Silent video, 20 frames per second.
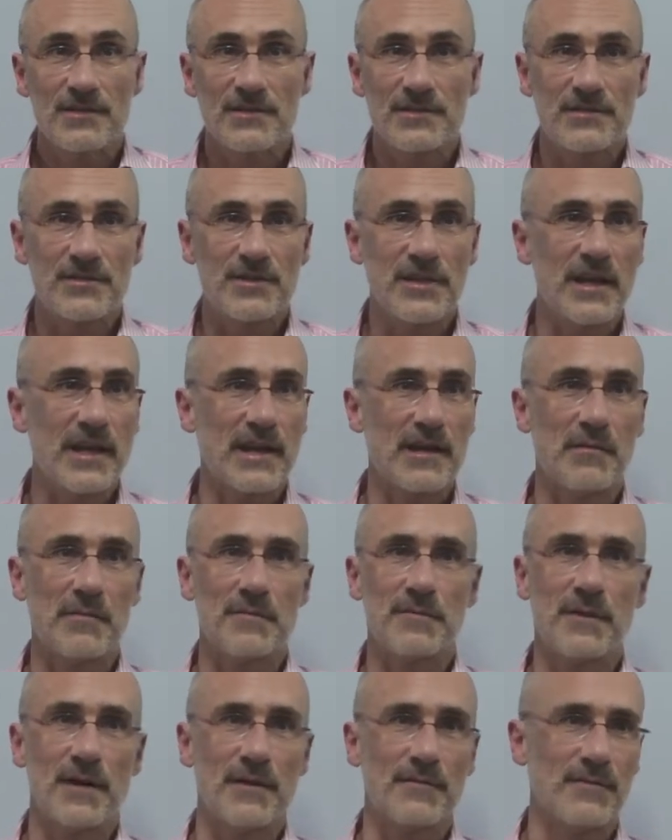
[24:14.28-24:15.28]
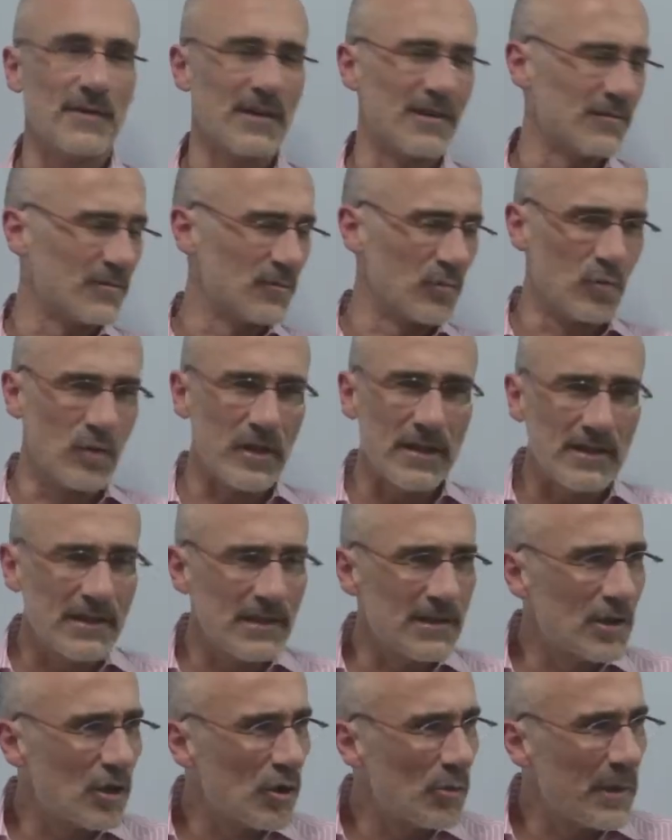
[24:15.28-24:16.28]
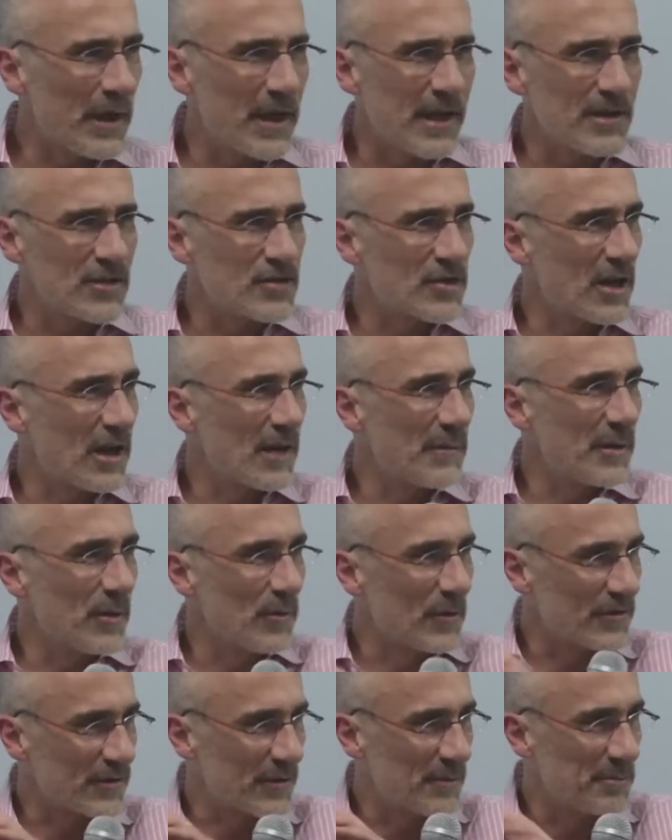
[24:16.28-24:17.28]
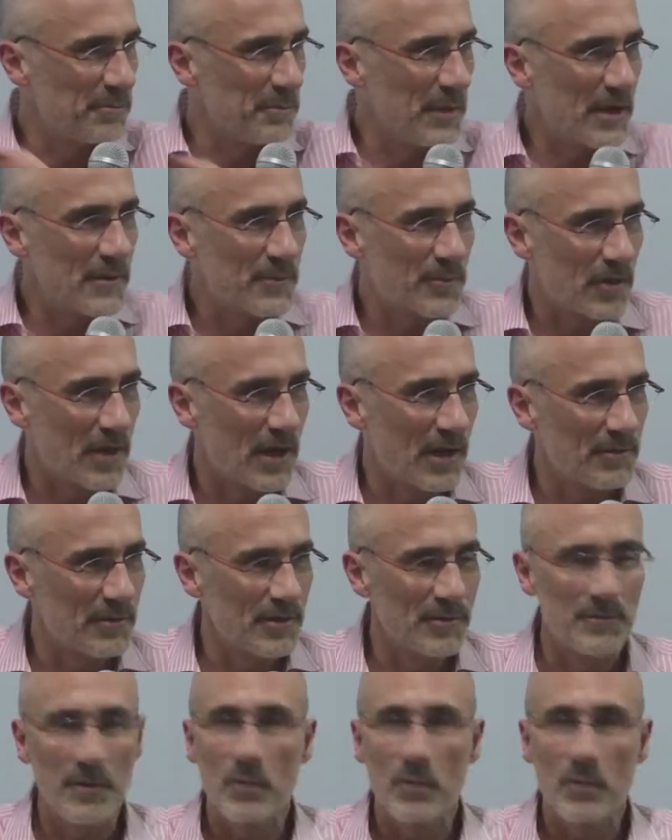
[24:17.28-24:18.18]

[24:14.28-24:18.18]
She had a really low-paying job. It was a big problem.